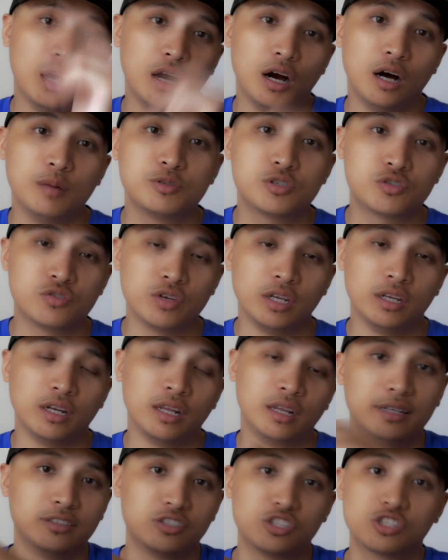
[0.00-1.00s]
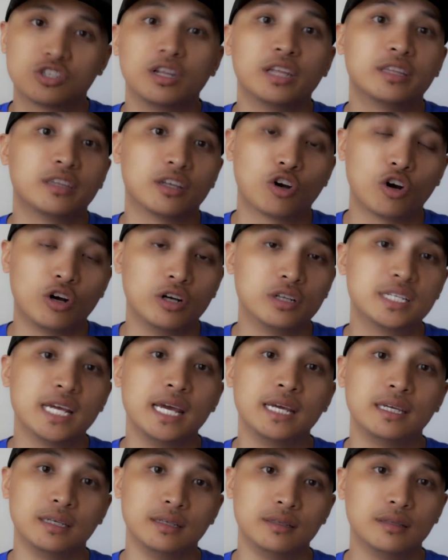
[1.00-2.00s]
upstream and then just let the current
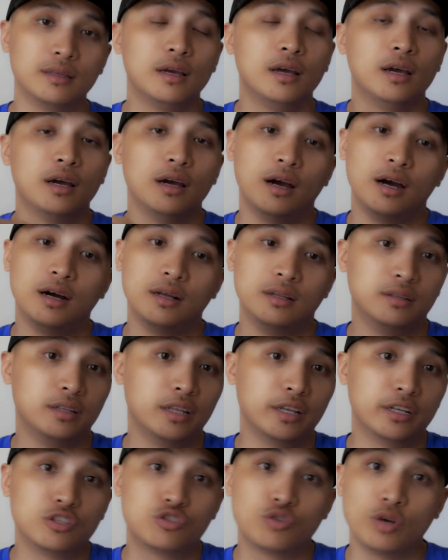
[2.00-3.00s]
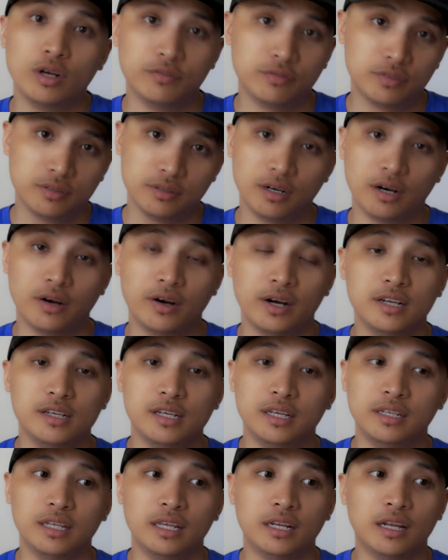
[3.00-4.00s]
take it, uh, let it drift. All right,
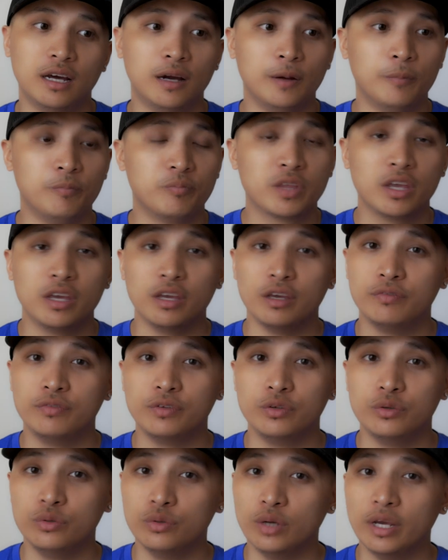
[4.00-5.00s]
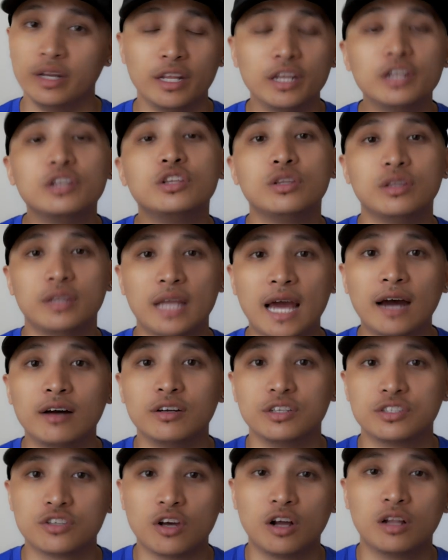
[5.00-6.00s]
and then um, if you and, and
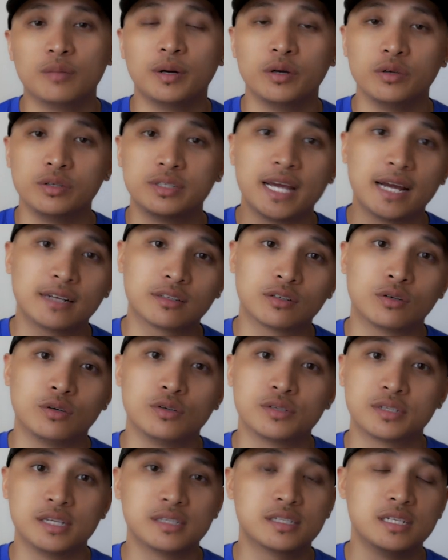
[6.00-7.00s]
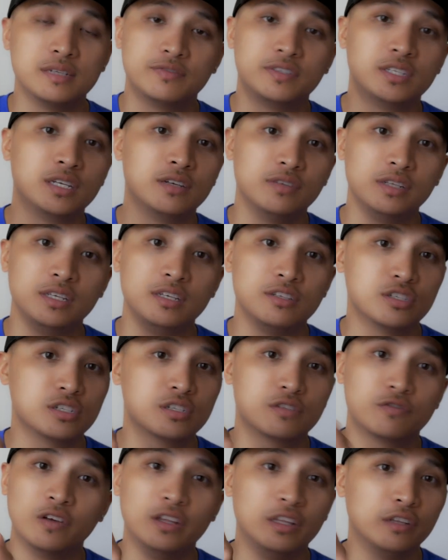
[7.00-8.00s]
now it's all about your tactical sensitivity,
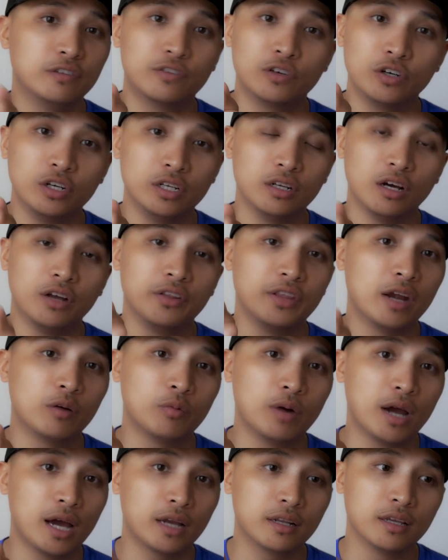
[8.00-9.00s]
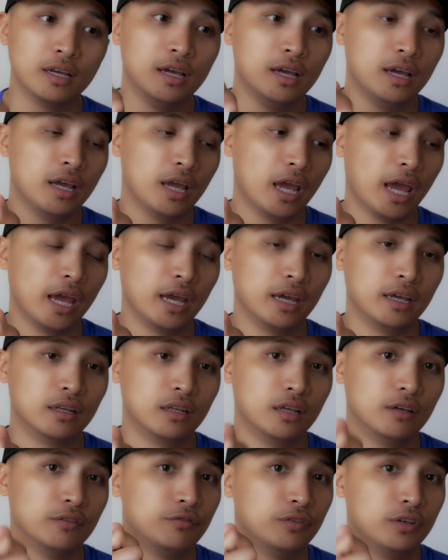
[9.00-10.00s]
just feeling for it on that rod. And
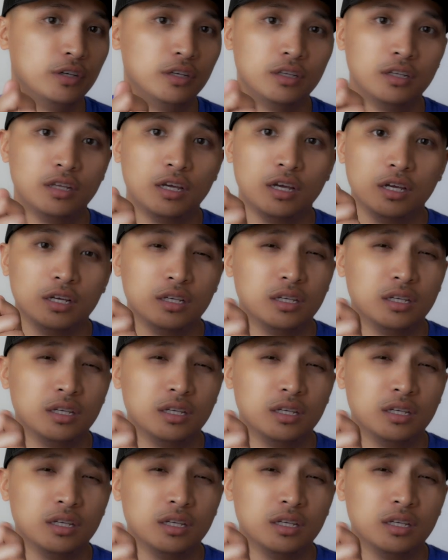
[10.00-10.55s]
if it